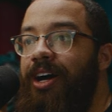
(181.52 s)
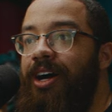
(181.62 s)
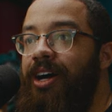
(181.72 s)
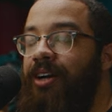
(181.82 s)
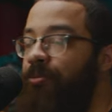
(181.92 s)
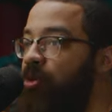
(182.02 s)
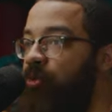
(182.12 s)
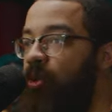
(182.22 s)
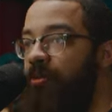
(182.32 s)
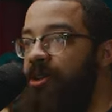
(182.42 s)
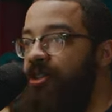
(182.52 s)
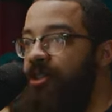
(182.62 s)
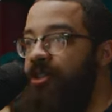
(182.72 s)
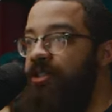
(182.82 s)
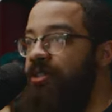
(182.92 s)
uh,
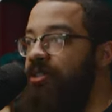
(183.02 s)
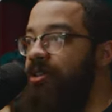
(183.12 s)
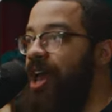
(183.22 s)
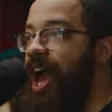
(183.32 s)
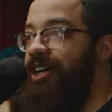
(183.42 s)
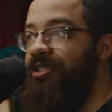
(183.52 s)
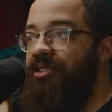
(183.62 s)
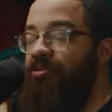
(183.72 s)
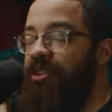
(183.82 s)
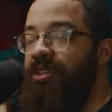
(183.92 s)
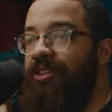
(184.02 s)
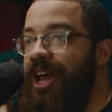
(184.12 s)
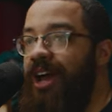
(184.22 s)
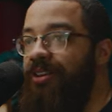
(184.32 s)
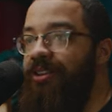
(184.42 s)
performances, actions with the
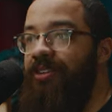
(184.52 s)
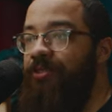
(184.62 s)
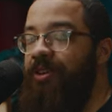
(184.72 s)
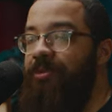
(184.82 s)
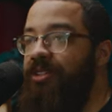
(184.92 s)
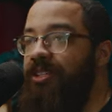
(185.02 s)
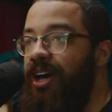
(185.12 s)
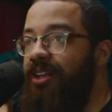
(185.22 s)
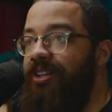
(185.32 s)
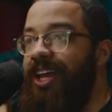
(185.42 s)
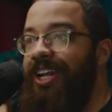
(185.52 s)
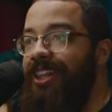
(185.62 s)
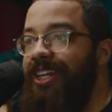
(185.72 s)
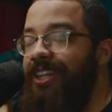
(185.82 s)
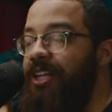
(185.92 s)
talent and female talent,
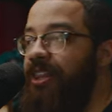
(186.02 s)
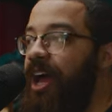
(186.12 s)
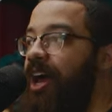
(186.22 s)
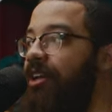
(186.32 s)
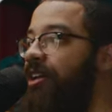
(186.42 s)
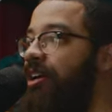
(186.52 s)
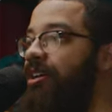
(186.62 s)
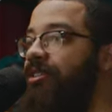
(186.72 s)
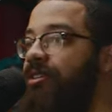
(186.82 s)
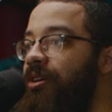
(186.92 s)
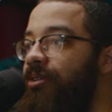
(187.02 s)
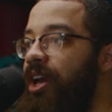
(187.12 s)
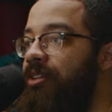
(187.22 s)
anything like that. So